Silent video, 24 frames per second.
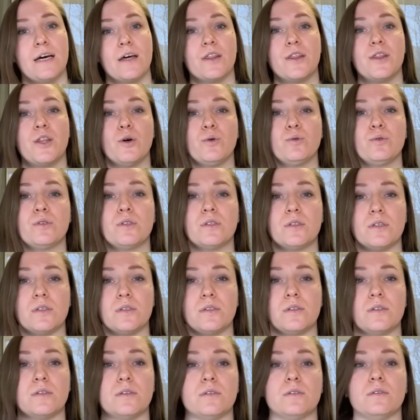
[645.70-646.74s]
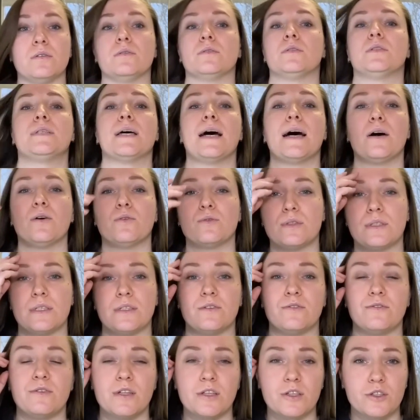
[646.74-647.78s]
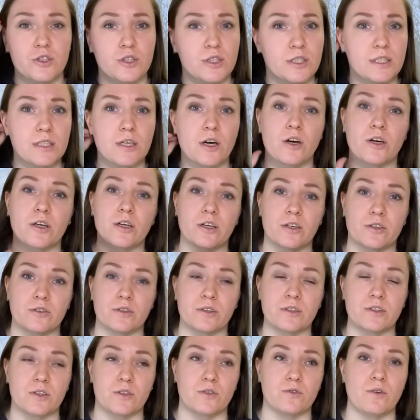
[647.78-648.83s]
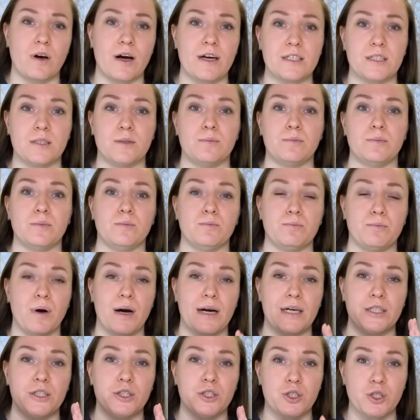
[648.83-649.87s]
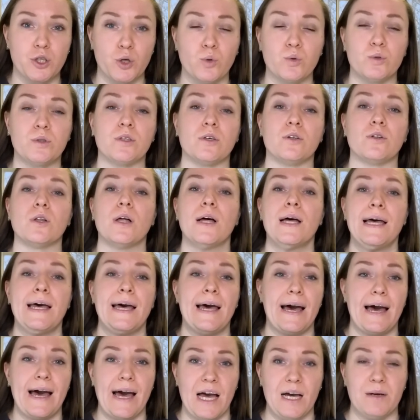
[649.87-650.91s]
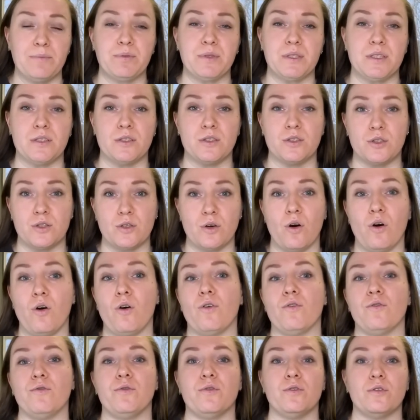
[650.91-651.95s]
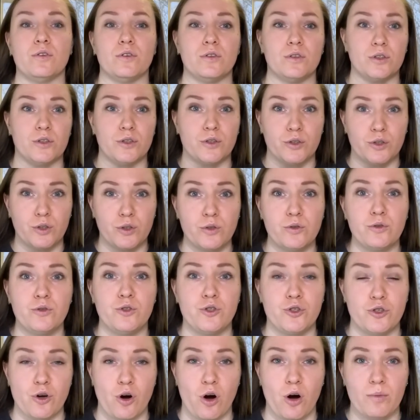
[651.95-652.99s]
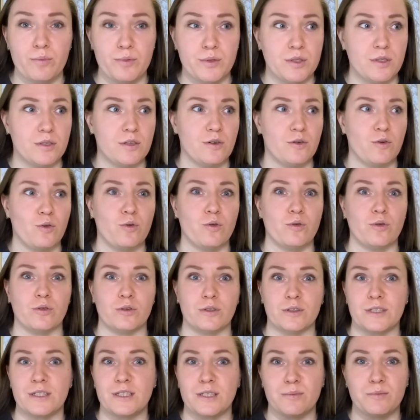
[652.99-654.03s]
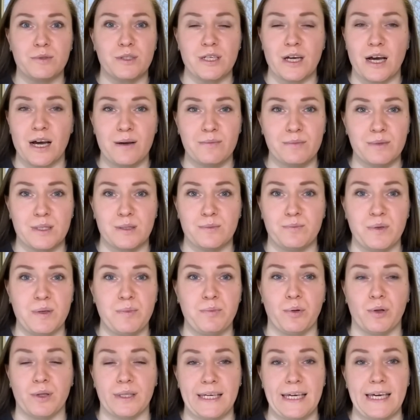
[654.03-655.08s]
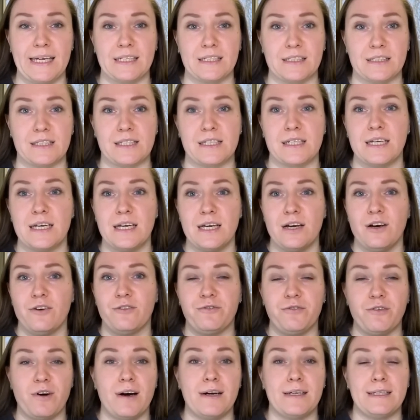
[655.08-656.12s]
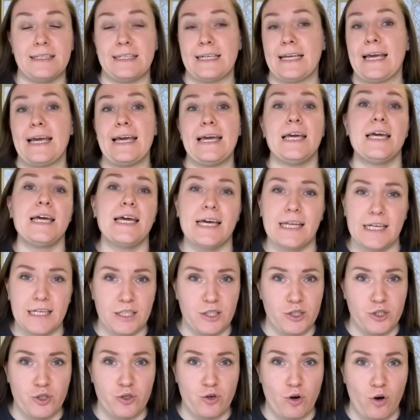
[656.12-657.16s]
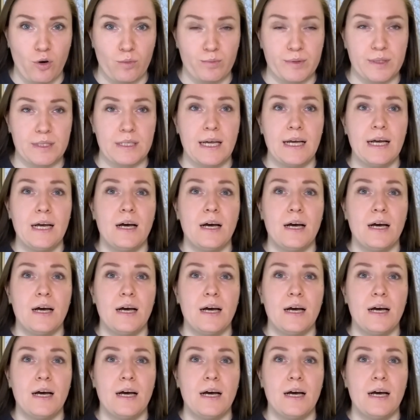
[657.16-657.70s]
Those towns and villages are characterized by total absence of good jobs, or sometimes people cannot find any jobs.